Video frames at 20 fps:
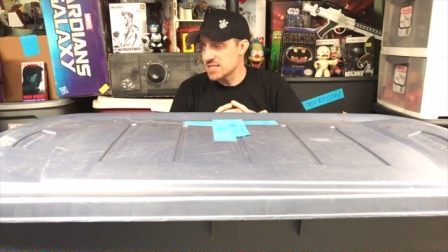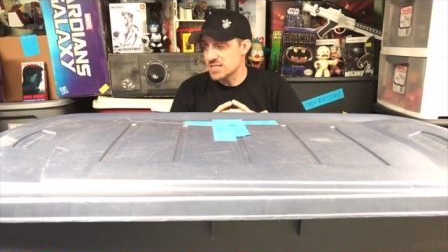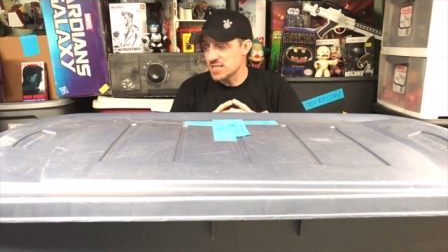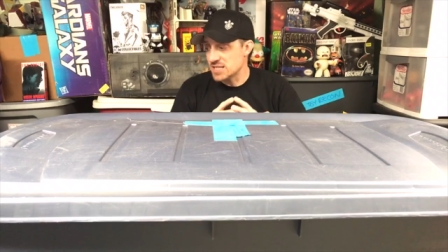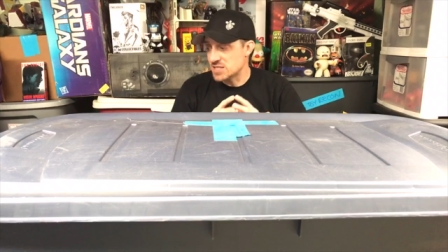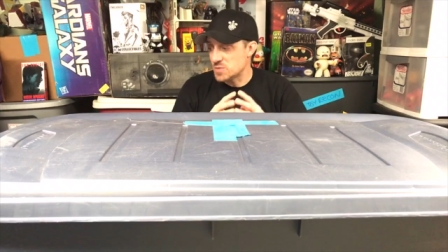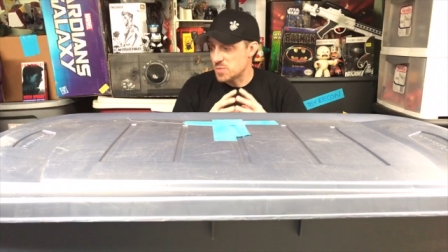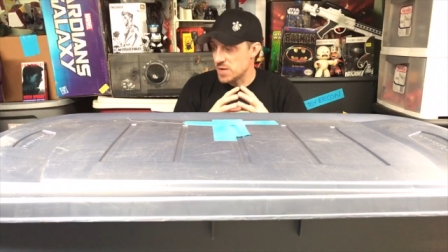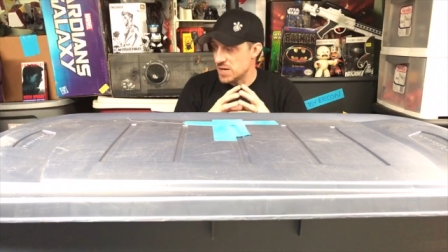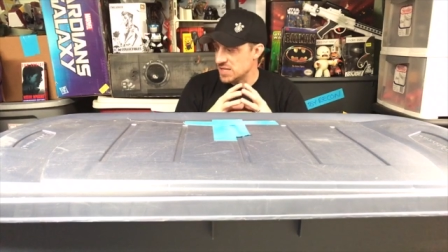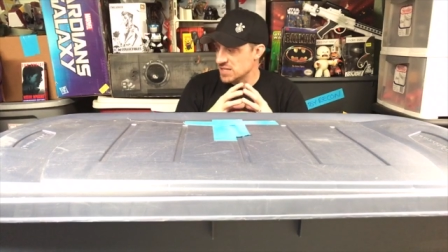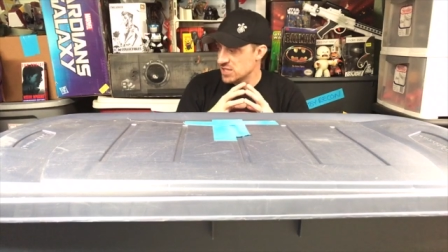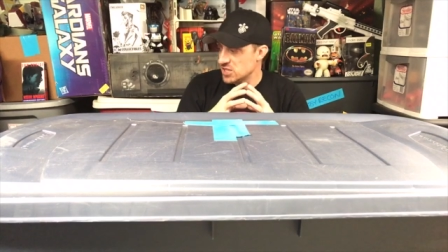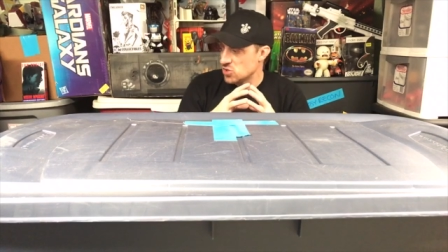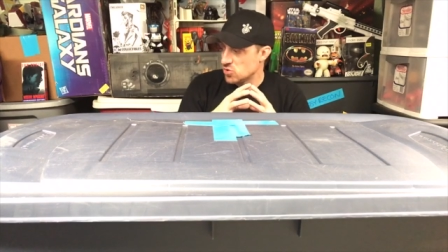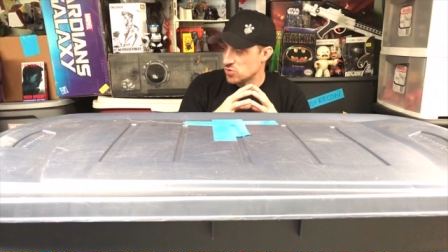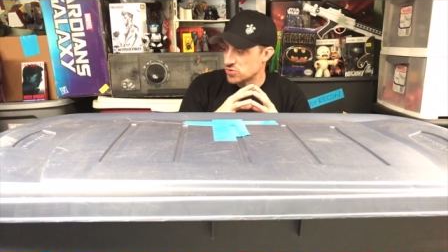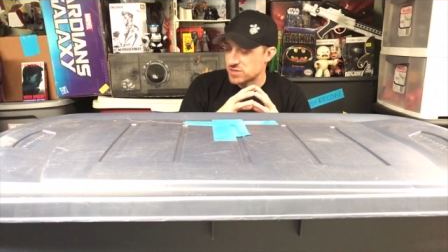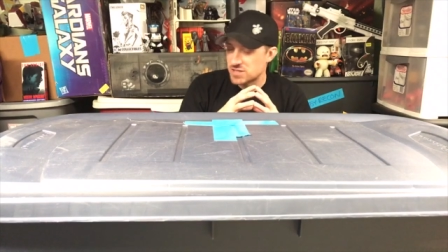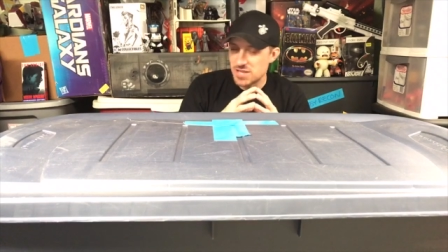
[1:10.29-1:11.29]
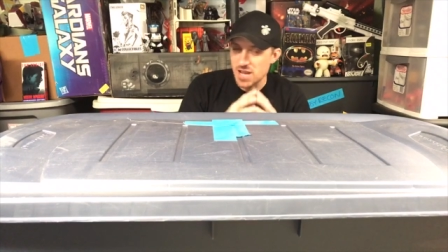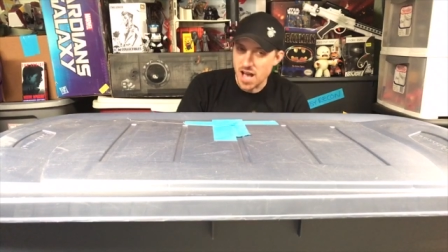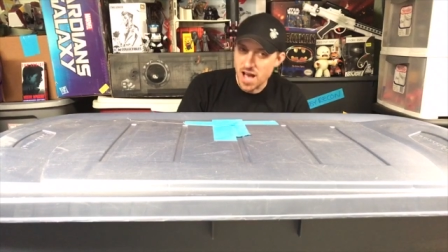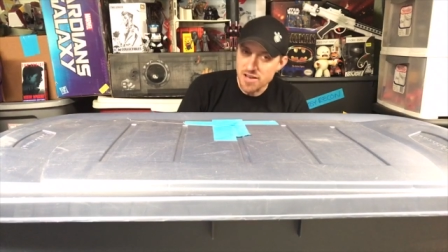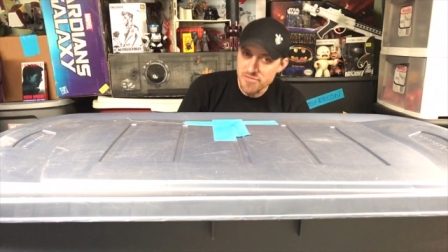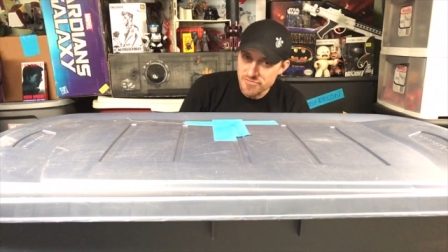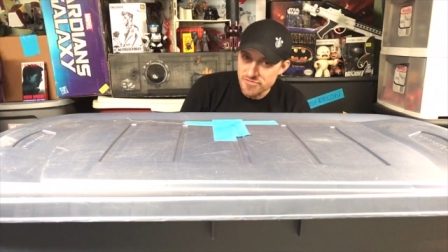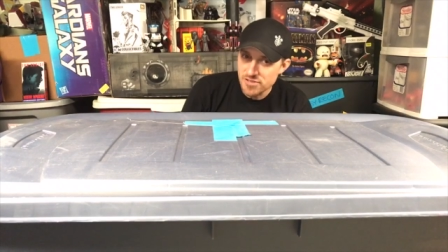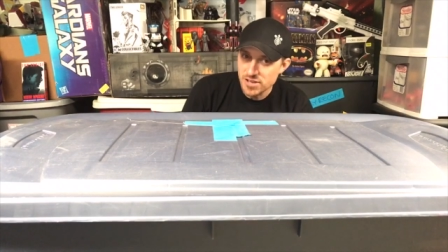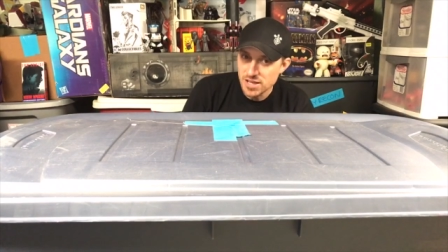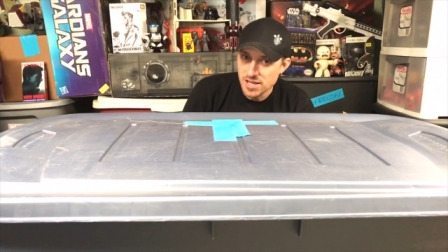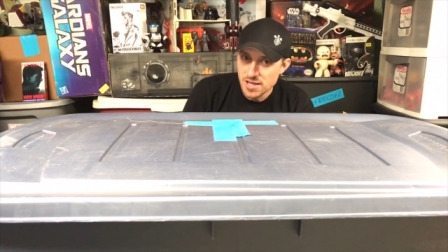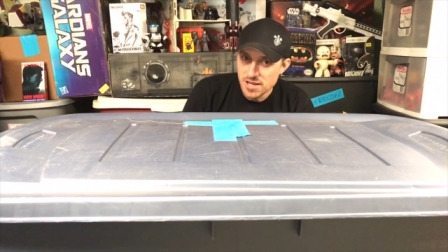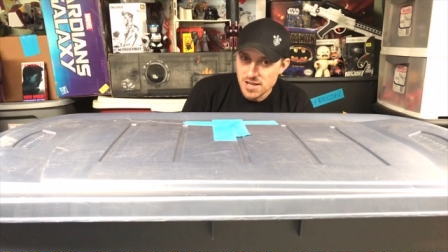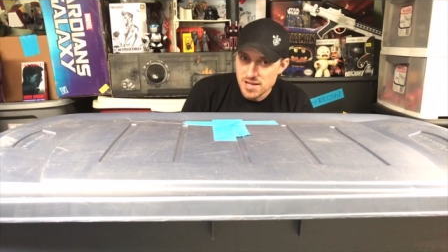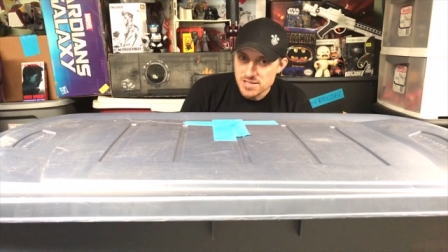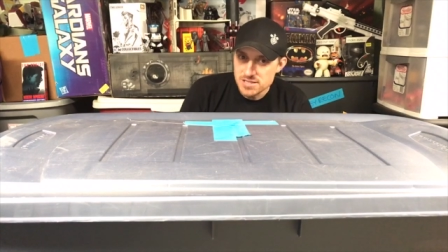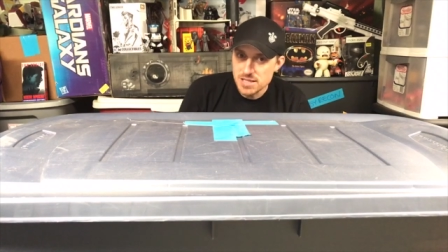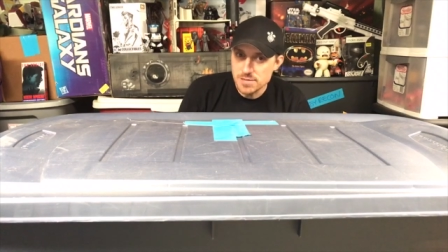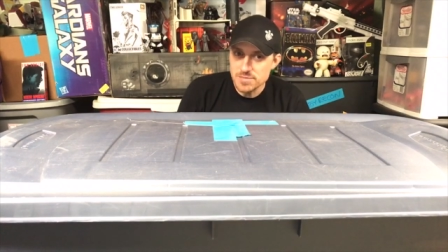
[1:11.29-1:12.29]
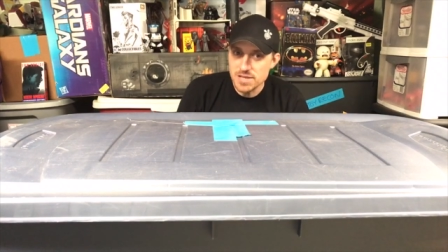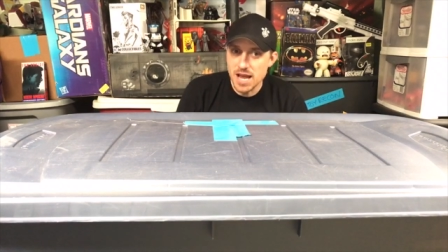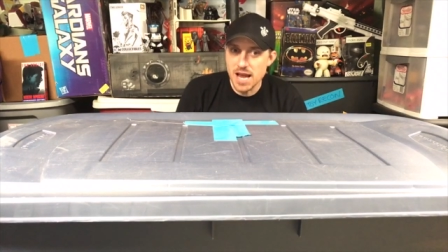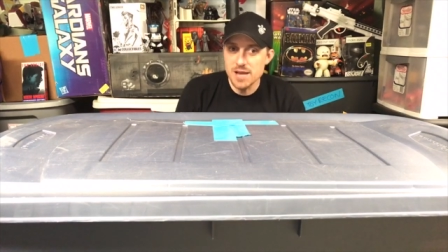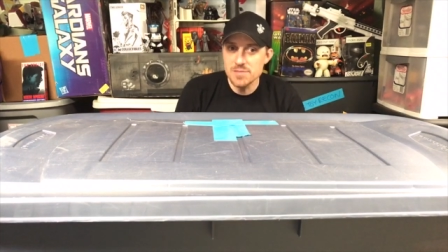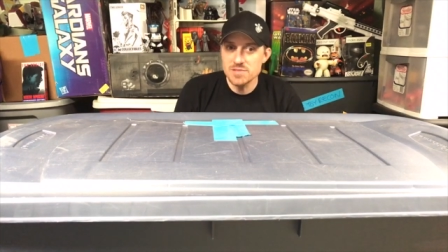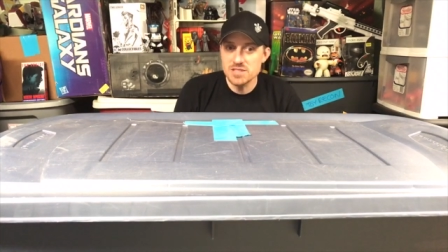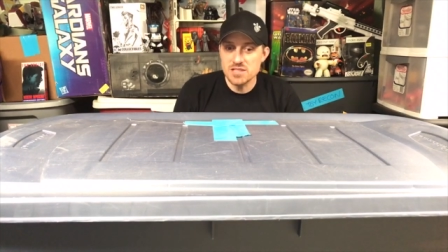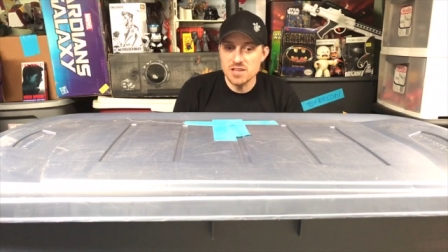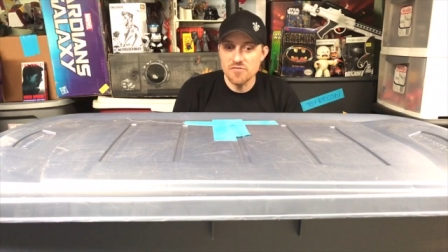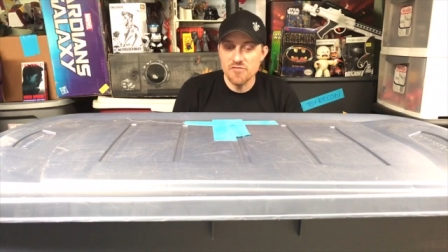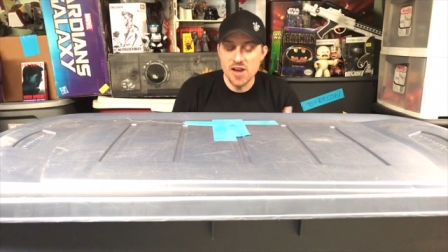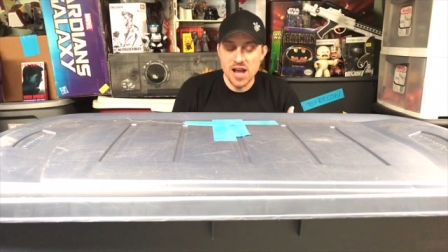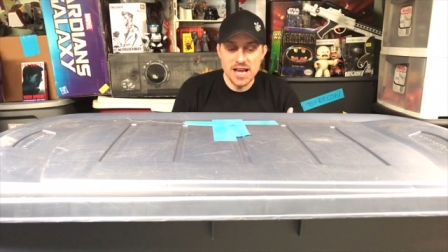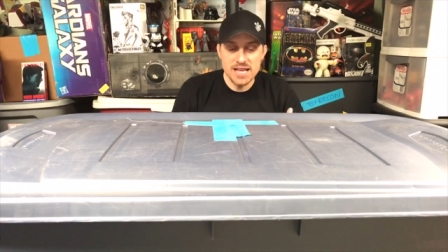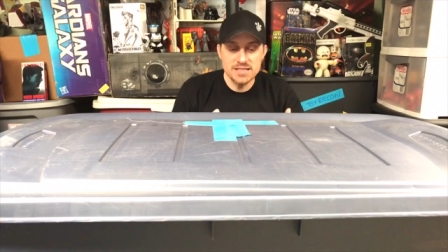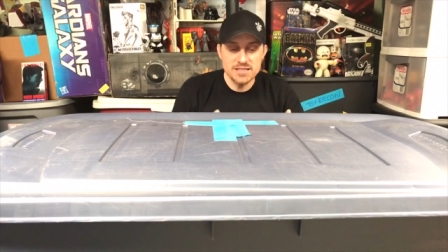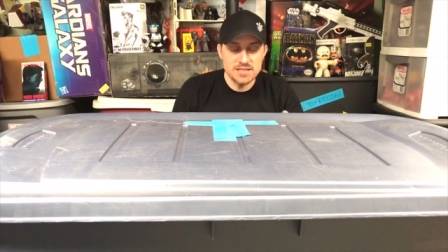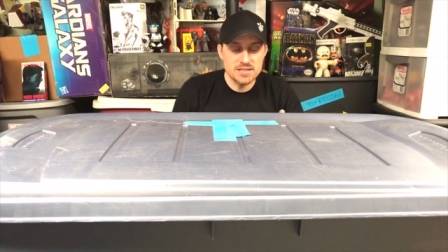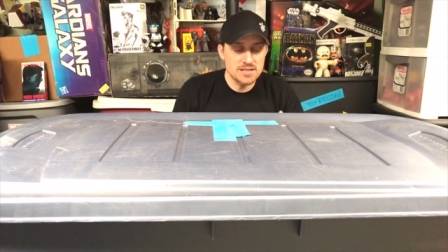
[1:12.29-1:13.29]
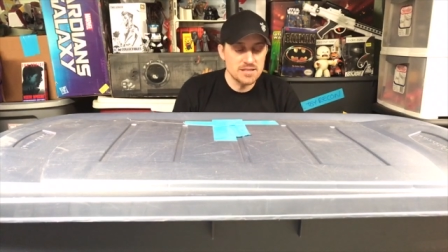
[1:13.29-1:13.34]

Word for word: It's been a little tough sometimes to find